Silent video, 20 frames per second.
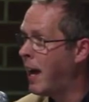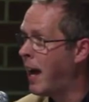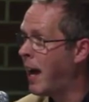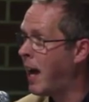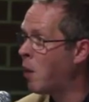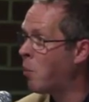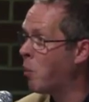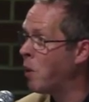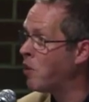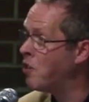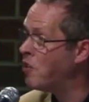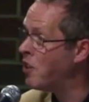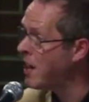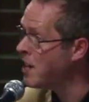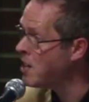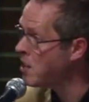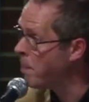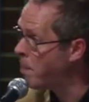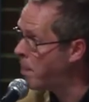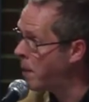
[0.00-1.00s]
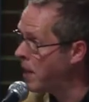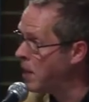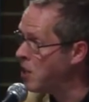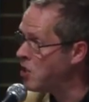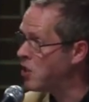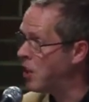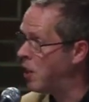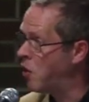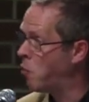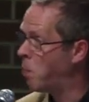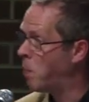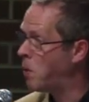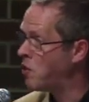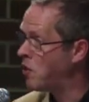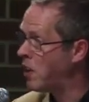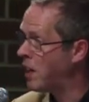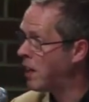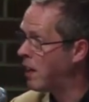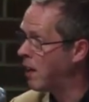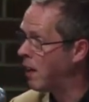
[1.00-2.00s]
and with data breaches
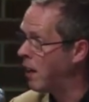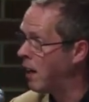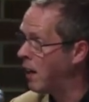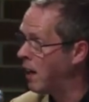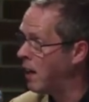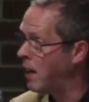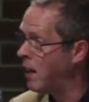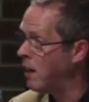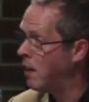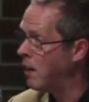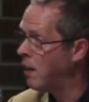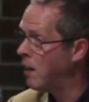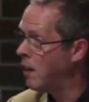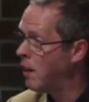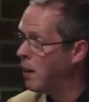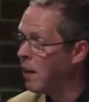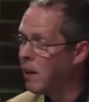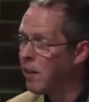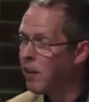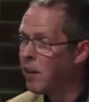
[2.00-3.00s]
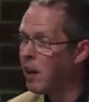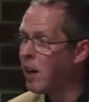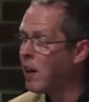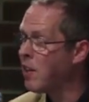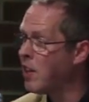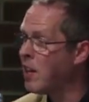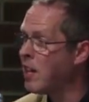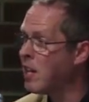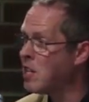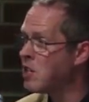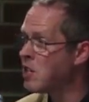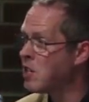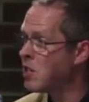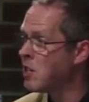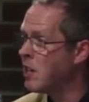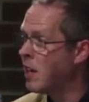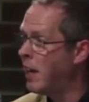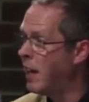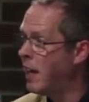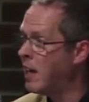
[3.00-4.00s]
particularly that I think
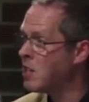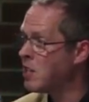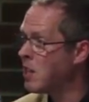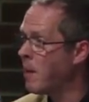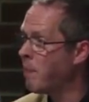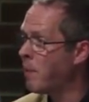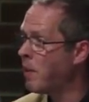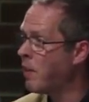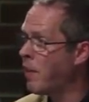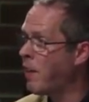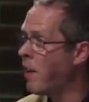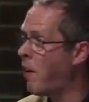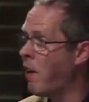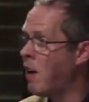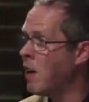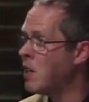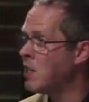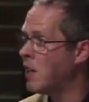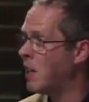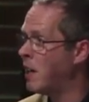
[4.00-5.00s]
it's, it's something that there aren't